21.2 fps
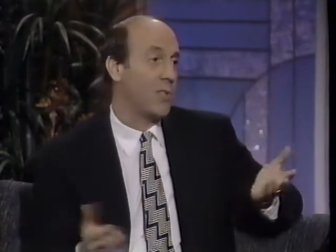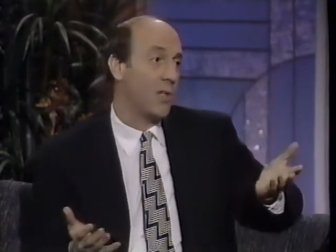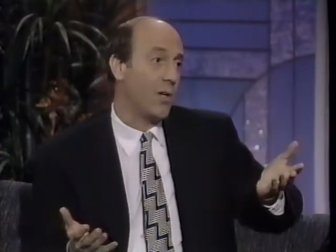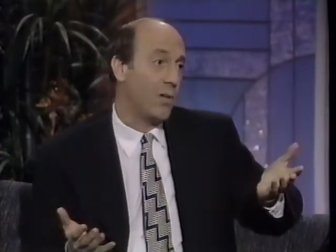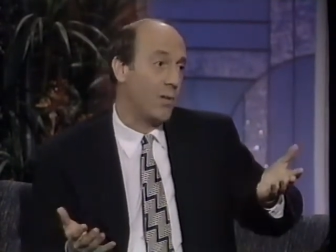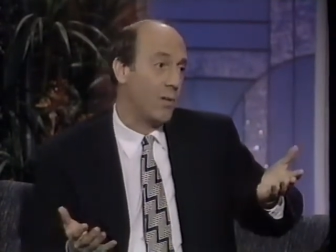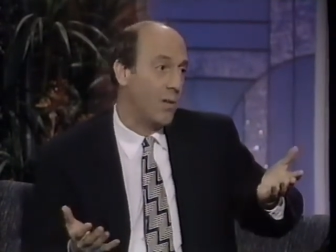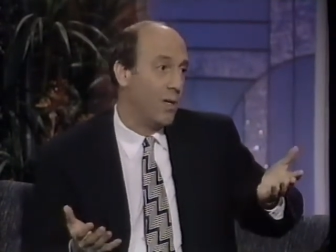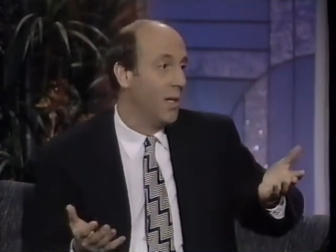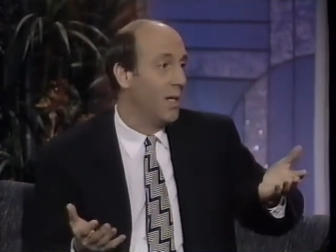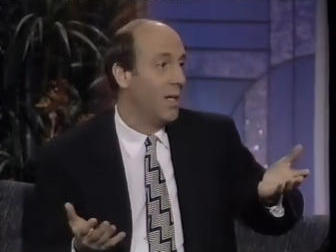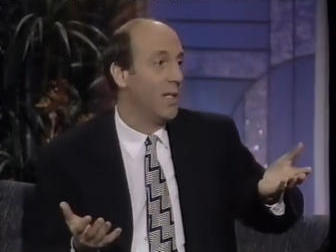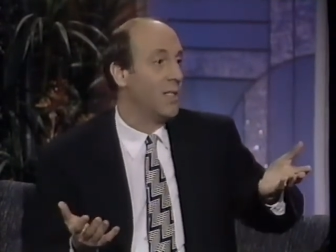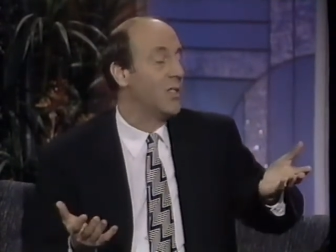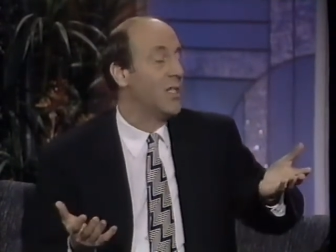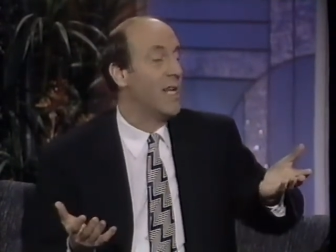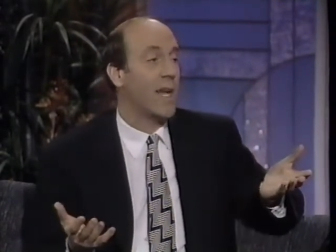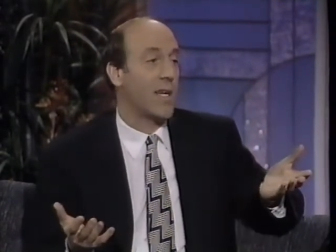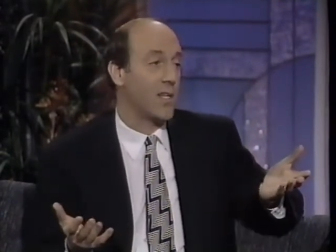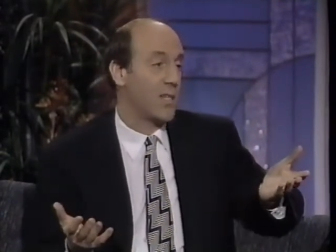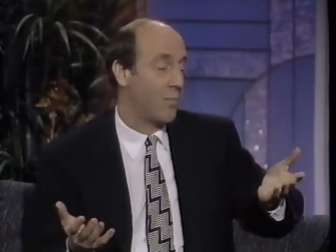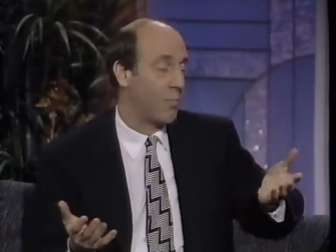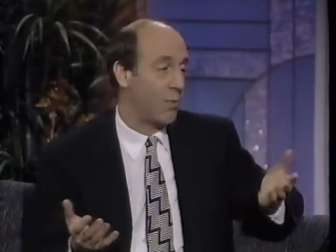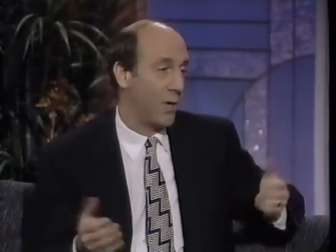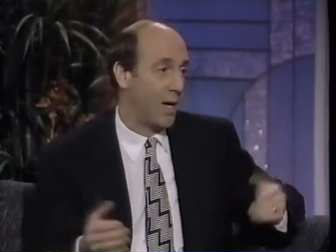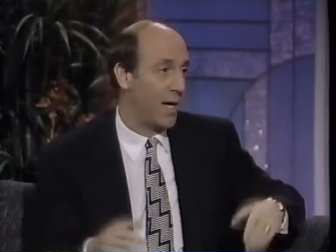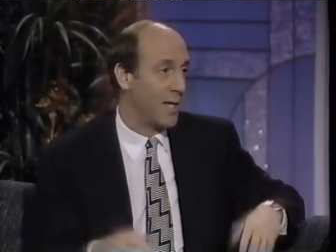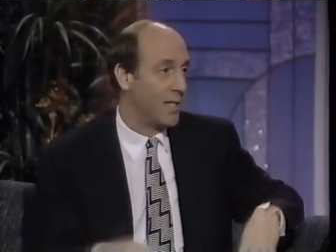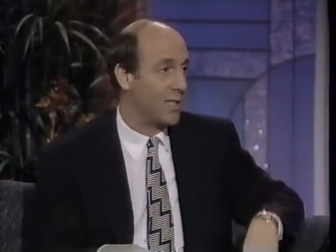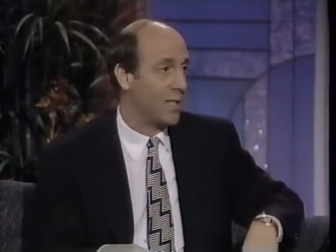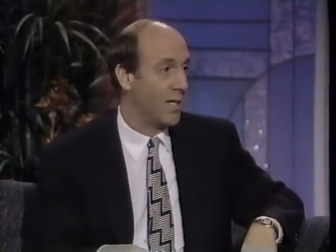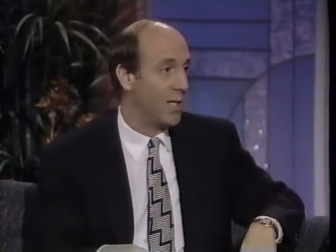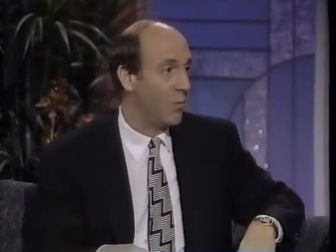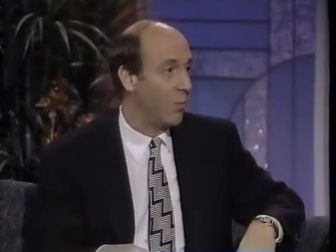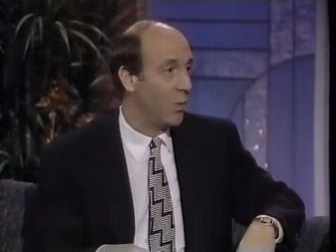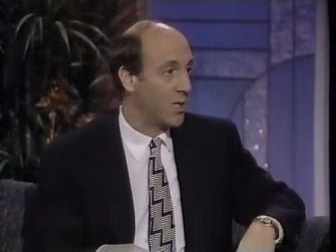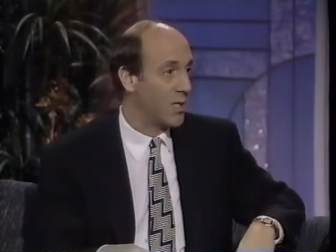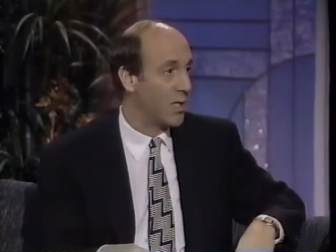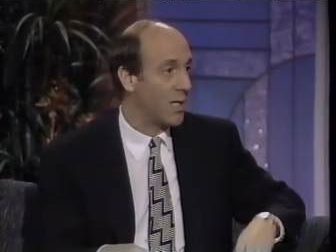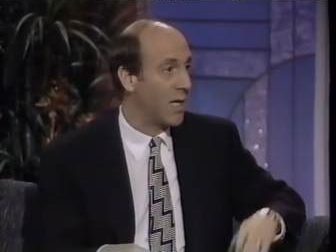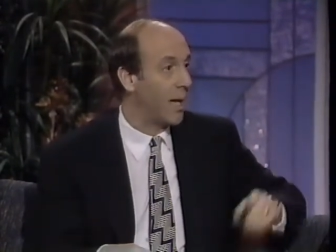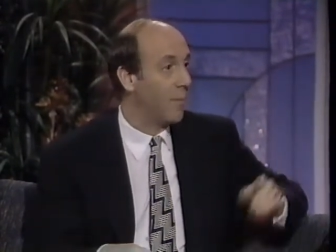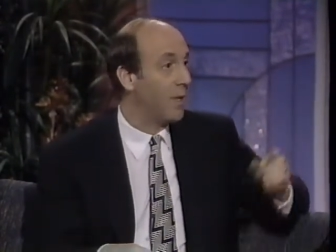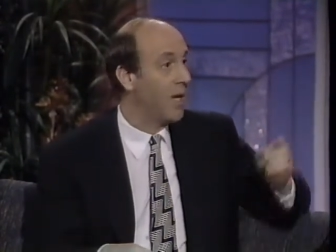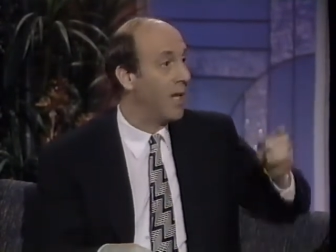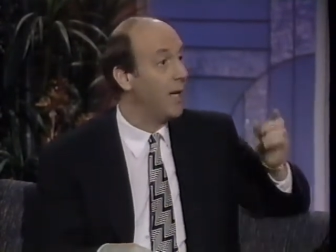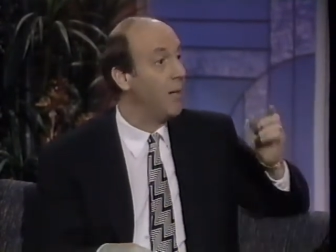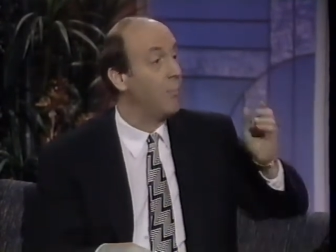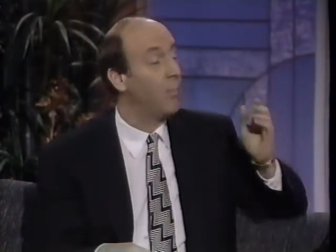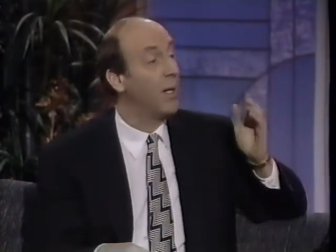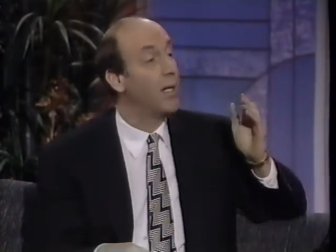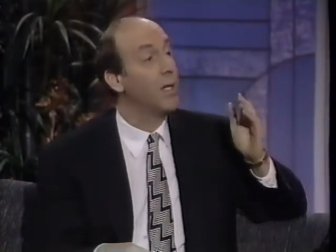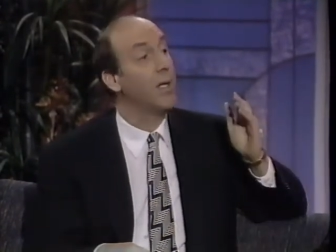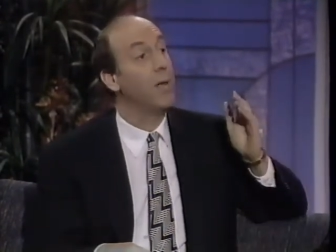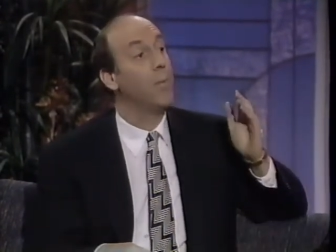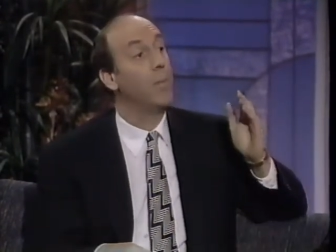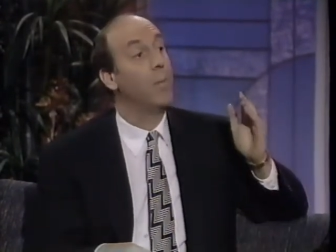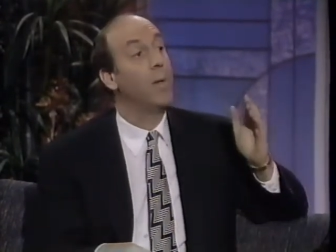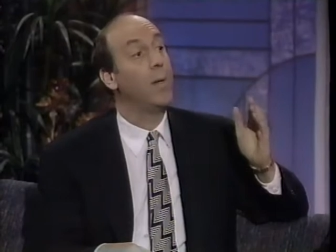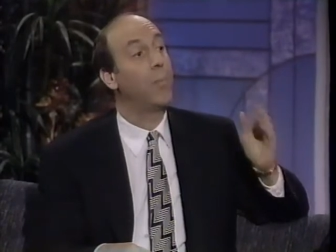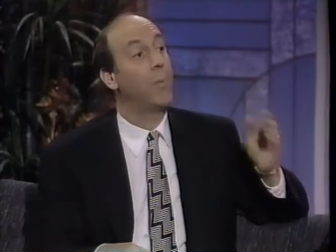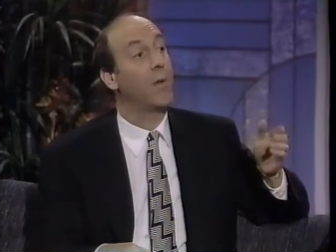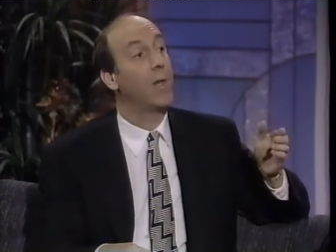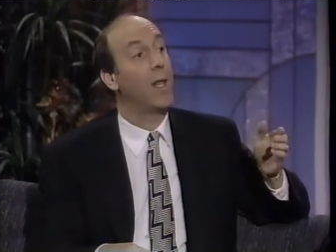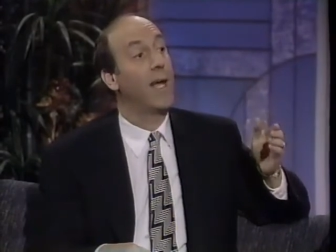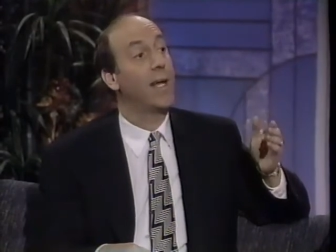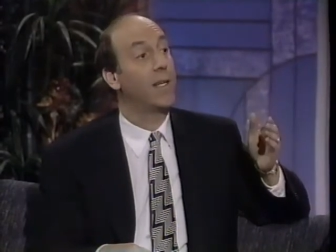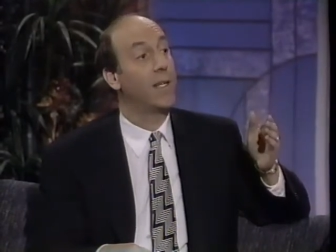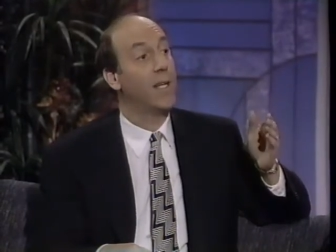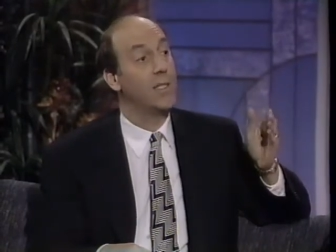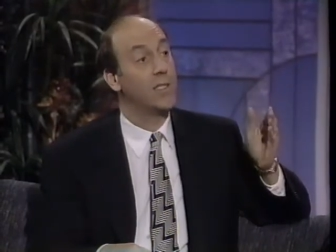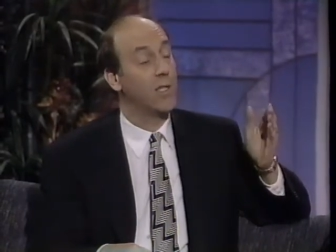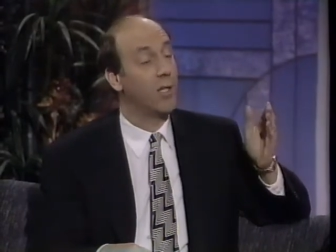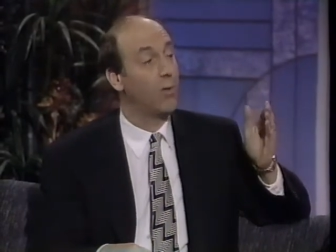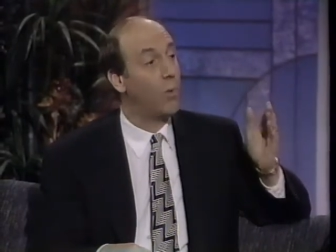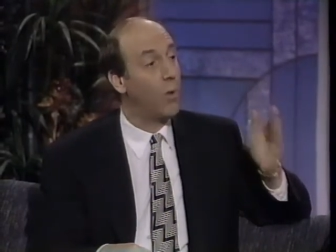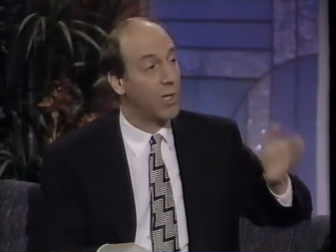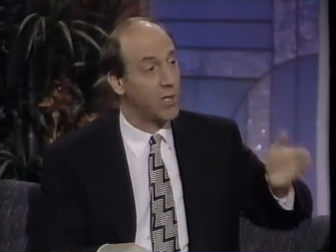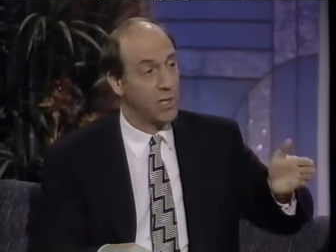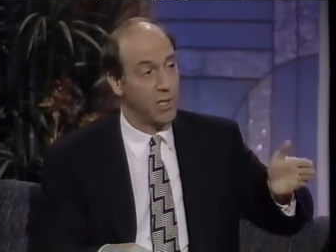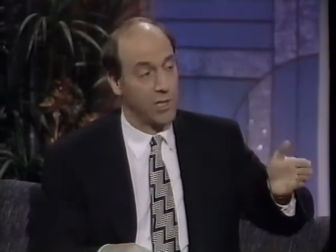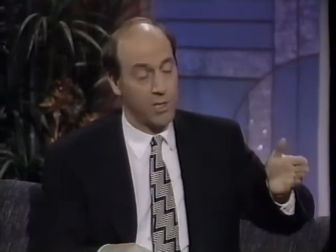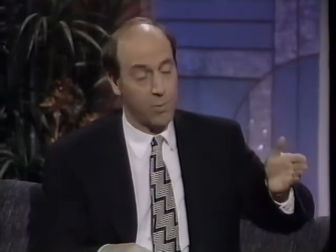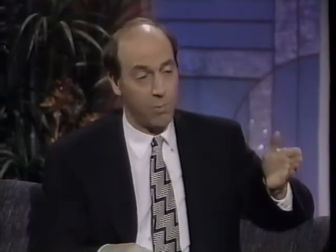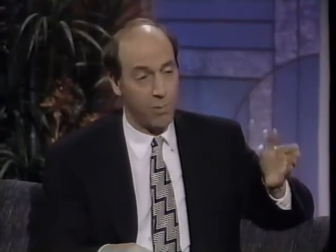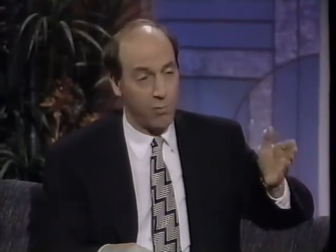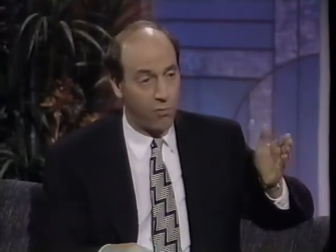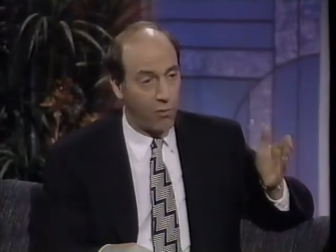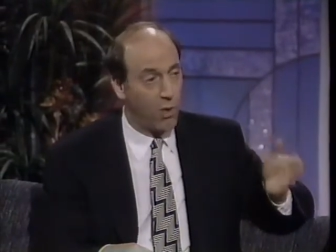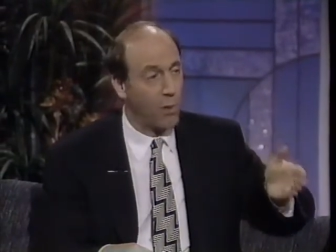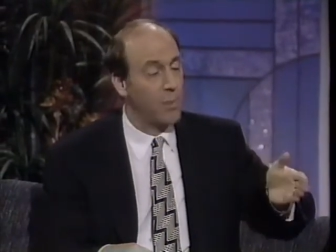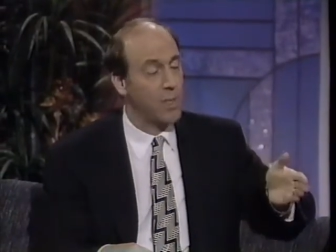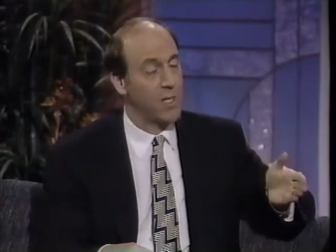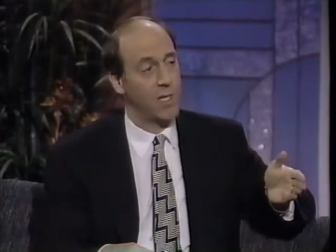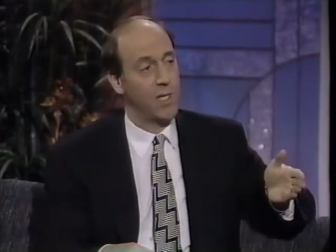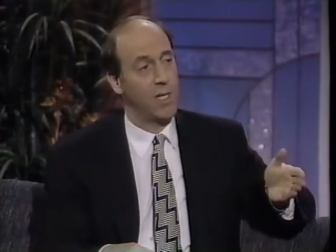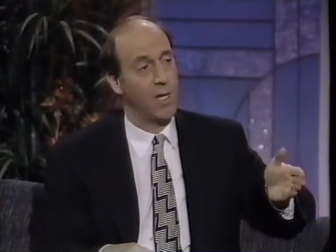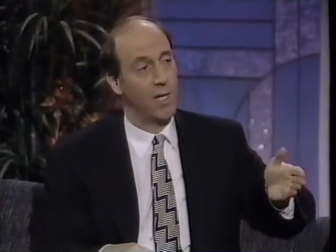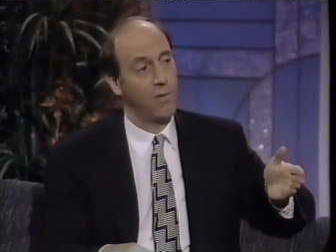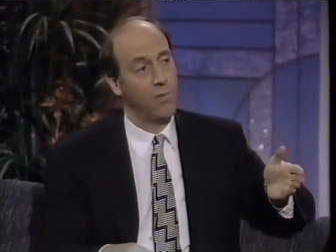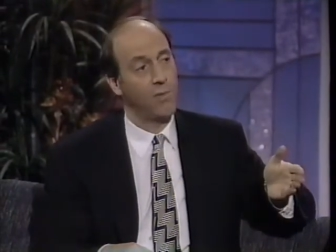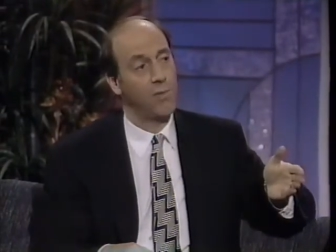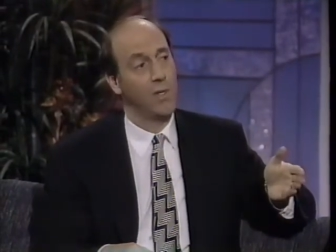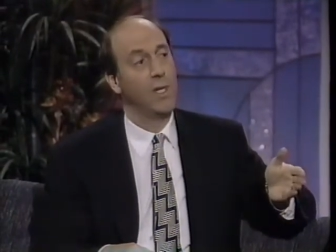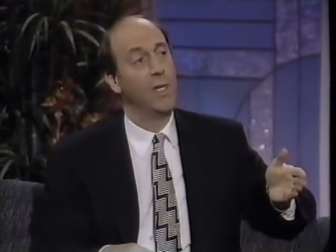So it's not a surprise that he wasn't nominated, but people liked Denzel Washington's performance enough.